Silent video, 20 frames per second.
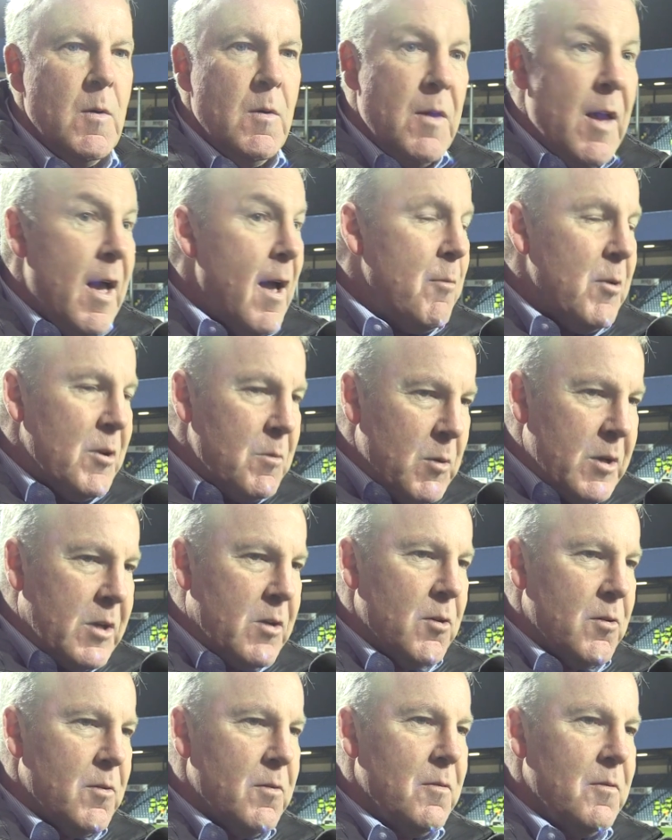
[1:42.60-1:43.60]
Yeah, we
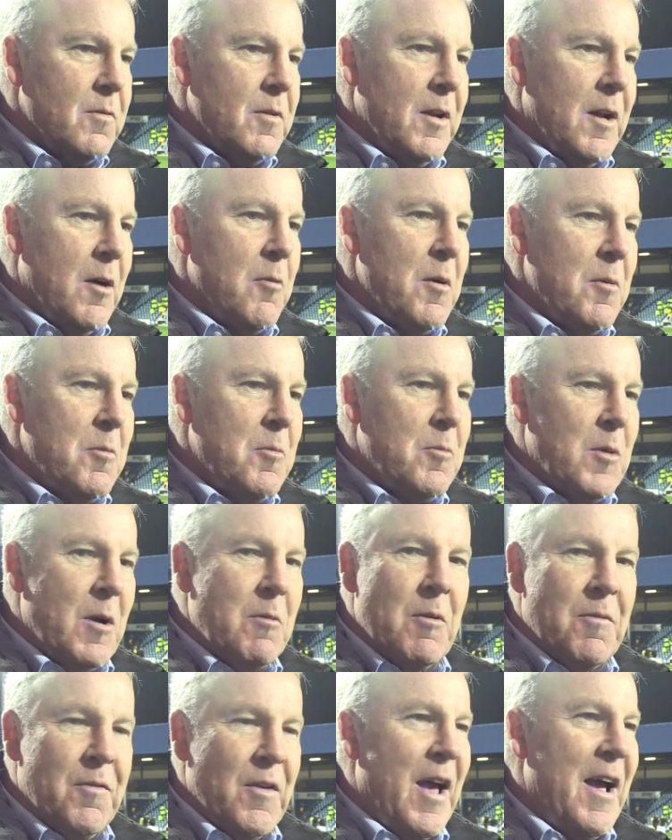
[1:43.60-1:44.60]
couldn't, you know, we
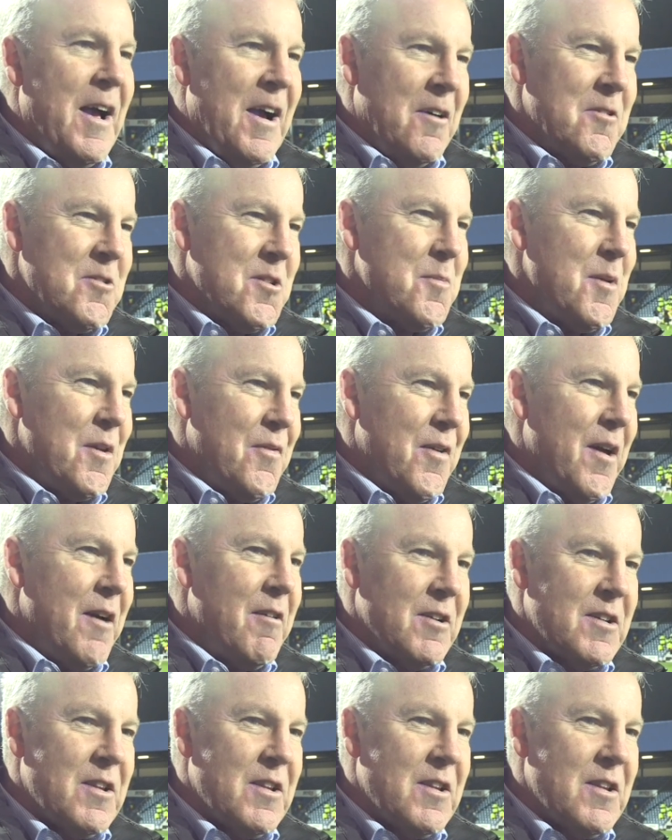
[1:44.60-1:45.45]
were flat out, to be fair.